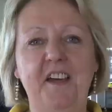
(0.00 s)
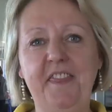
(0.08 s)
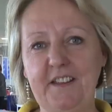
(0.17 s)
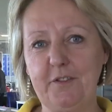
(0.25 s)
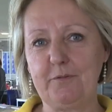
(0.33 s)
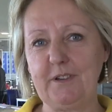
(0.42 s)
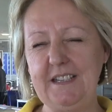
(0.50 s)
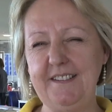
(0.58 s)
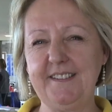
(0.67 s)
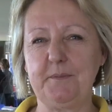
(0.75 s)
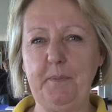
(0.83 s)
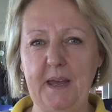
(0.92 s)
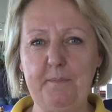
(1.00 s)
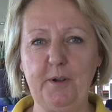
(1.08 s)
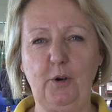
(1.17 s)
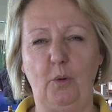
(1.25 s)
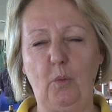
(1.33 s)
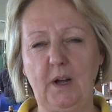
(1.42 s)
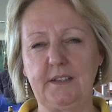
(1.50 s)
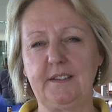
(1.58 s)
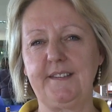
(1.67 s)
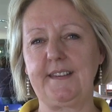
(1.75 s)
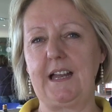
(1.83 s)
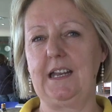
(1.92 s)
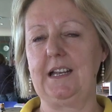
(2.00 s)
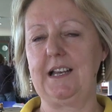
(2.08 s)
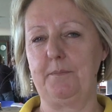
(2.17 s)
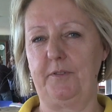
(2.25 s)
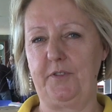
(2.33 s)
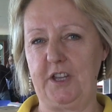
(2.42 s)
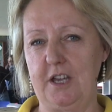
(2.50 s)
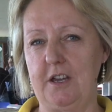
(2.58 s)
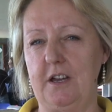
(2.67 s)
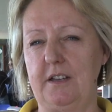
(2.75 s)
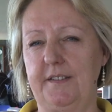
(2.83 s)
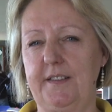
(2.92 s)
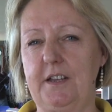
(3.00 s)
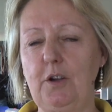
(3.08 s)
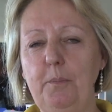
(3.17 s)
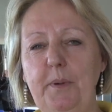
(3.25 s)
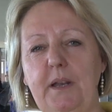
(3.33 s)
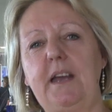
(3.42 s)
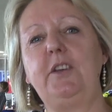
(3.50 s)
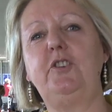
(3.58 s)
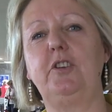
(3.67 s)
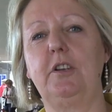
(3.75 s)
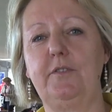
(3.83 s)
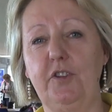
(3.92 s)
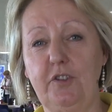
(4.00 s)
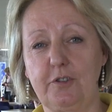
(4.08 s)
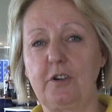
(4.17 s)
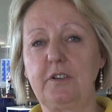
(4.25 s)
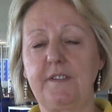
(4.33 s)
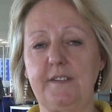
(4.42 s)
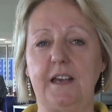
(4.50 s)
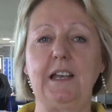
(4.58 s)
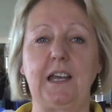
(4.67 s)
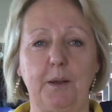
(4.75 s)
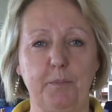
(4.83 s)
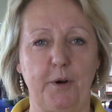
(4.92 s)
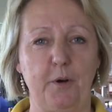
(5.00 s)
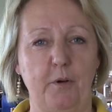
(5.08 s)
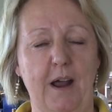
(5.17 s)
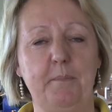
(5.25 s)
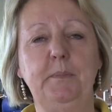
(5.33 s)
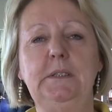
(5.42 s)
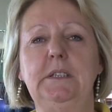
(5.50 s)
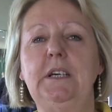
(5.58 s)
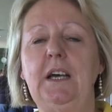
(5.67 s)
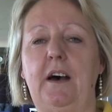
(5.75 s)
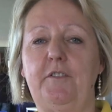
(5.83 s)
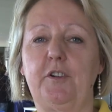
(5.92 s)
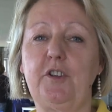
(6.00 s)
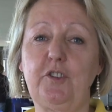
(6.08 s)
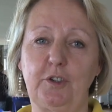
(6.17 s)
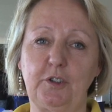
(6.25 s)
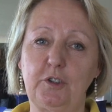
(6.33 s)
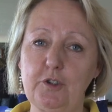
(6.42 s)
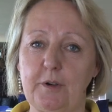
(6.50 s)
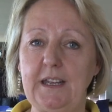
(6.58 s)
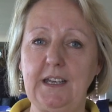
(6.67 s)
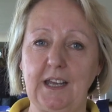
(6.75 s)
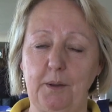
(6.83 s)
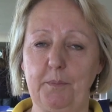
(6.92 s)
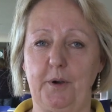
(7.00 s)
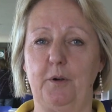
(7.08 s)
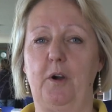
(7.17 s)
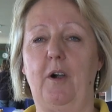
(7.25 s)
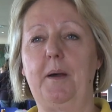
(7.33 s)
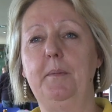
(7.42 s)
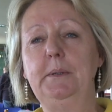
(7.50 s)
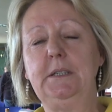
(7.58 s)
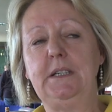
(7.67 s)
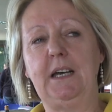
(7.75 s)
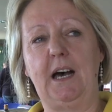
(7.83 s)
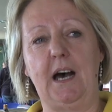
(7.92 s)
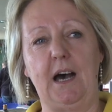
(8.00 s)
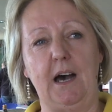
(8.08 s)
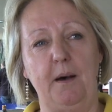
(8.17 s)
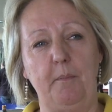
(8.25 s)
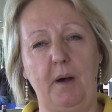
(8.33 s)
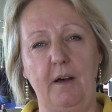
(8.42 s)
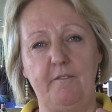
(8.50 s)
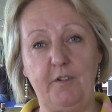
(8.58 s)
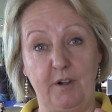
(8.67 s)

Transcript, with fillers: I think the reason Papercourt won Sailing Club of the Year is the combination of a strong sailing programme, a very strong training programme, Um, a